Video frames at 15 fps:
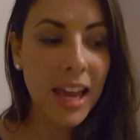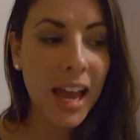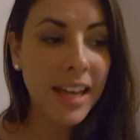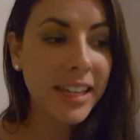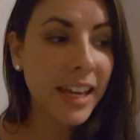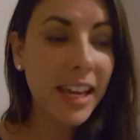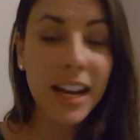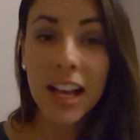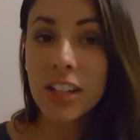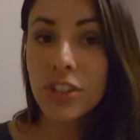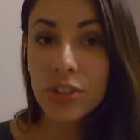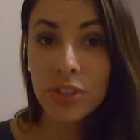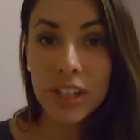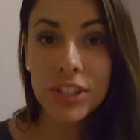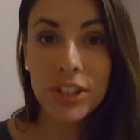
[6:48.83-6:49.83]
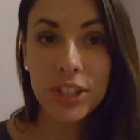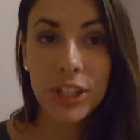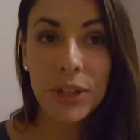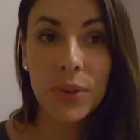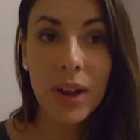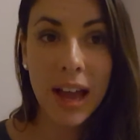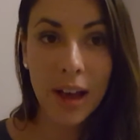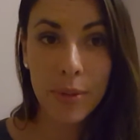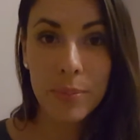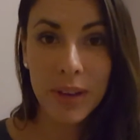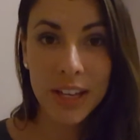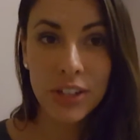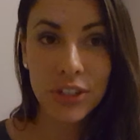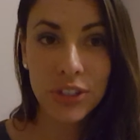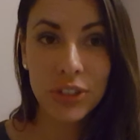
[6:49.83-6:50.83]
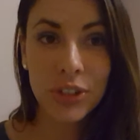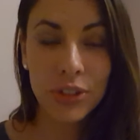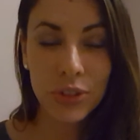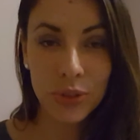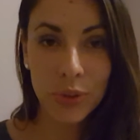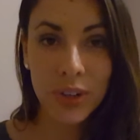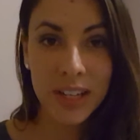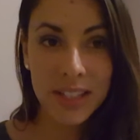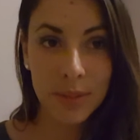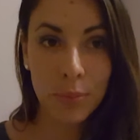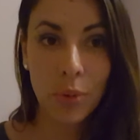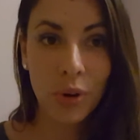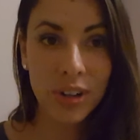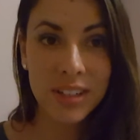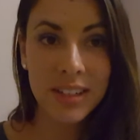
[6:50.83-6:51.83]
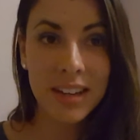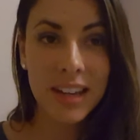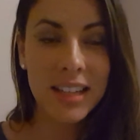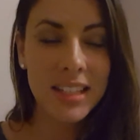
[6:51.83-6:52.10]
I cannot stress to you how much your story is important,